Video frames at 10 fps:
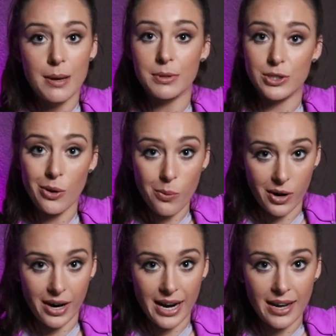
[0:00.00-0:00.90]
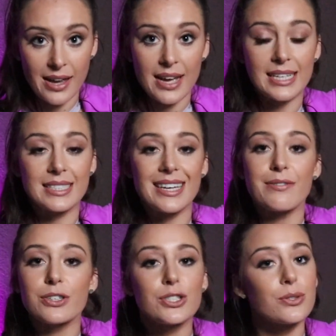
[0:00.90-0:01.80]
But don't worry, it's
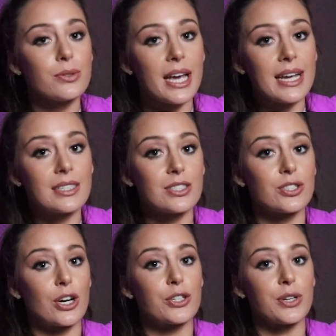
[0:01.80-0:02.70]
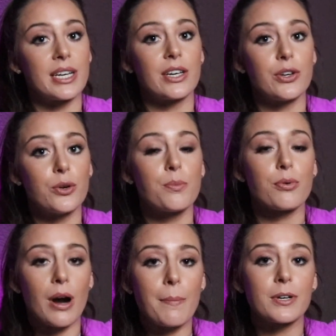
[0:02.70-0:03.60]
never too late to start training new
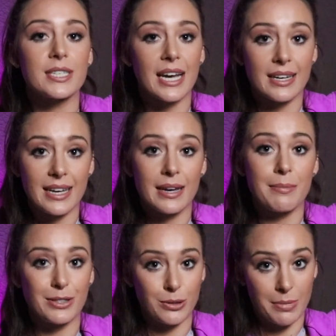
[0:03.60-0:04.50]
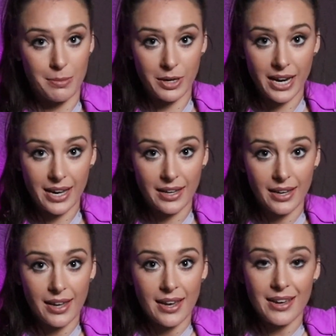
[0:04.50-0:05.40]
proper technique muscle memory.
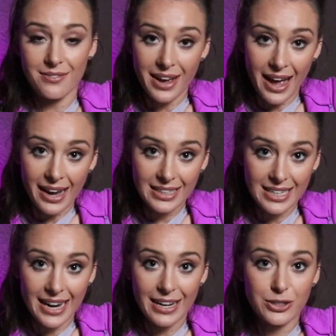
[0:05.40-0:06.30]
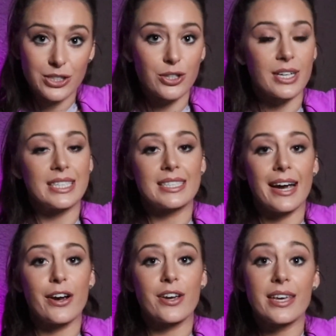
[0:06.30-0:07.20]
In fact, I actually took an
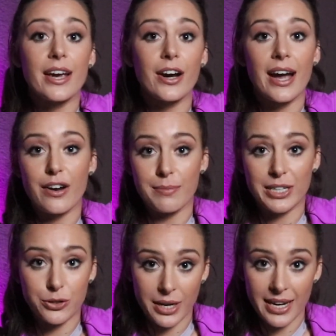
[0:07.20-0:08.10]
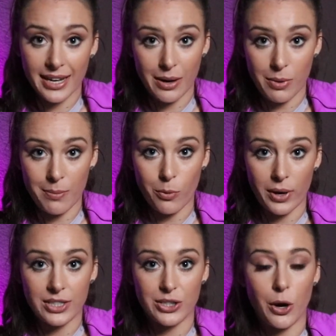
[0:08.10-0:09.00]
entire year out of my training at one
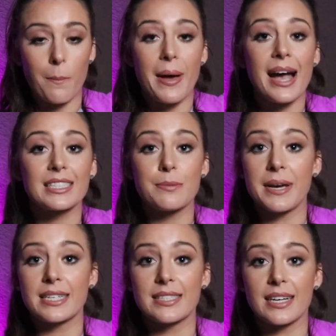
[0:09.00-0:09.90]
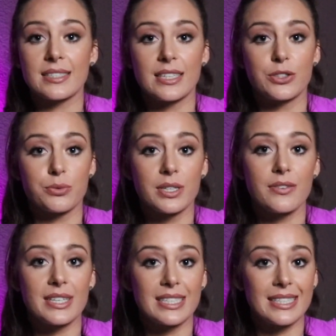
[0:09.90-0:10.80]
point to go back to basics and drill
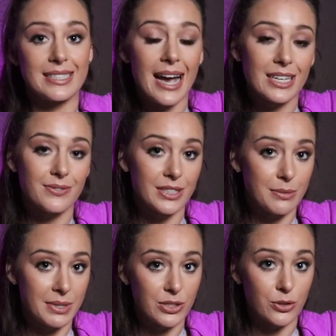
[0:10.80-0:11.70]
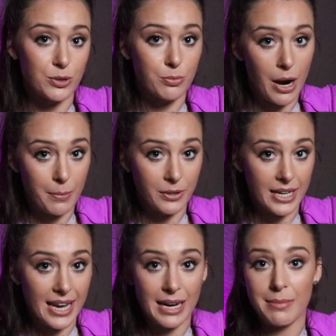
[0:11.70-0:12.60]
these exact fundamentals properly,
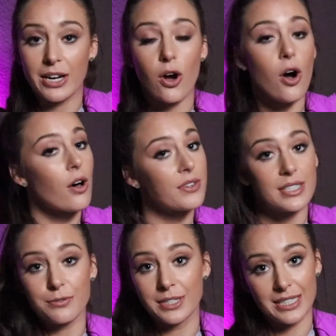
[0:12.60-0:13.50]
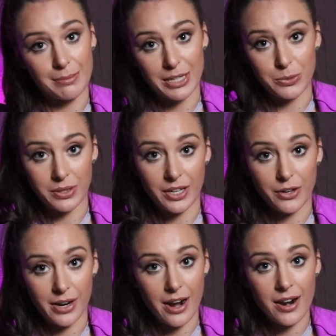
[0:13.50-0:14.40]
and it made all the difference in my twirling
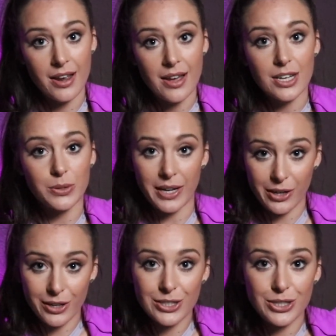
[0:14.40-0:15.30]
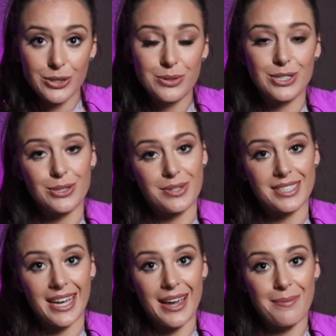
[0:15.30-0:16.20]
career. So I encourage you to do the
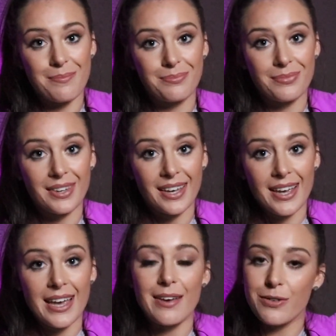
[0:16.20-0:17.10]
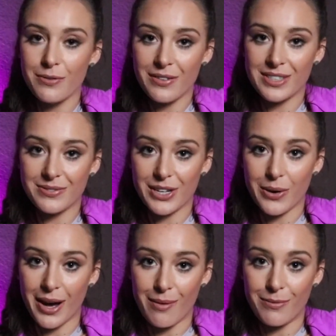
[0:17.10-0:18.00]
same. If you found this
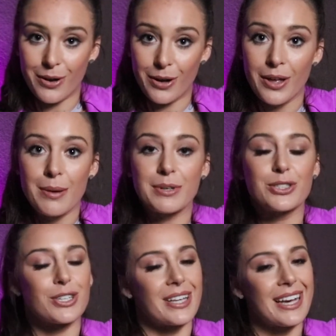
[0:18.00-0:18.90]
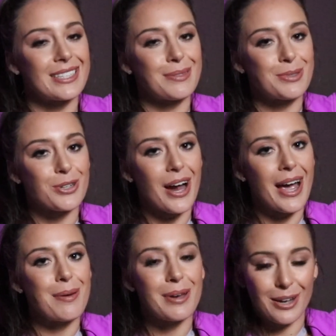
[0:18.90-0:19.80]
video helpful, be sure to like,
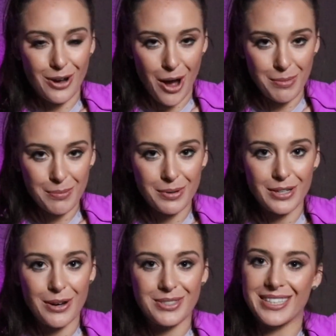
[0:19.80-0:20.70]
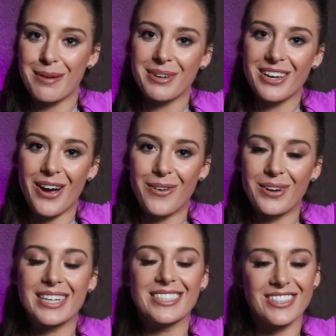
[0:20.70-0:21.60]
subscribe, and comment below to let me know.
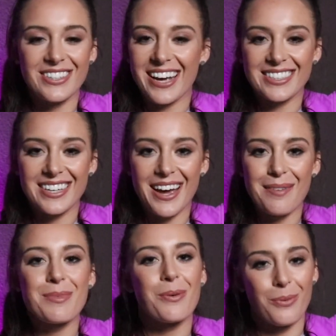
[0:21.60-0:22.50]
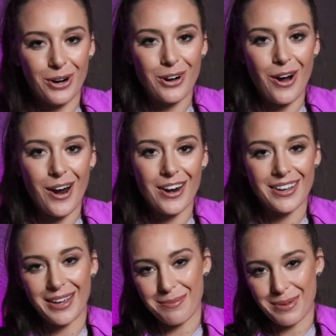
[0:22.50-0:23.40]
And until next time, work hard
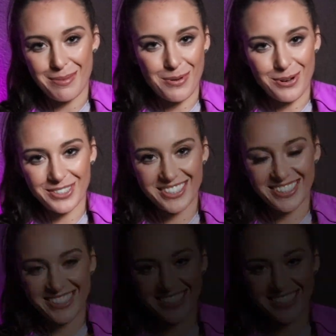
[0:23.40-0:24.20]
and be bold.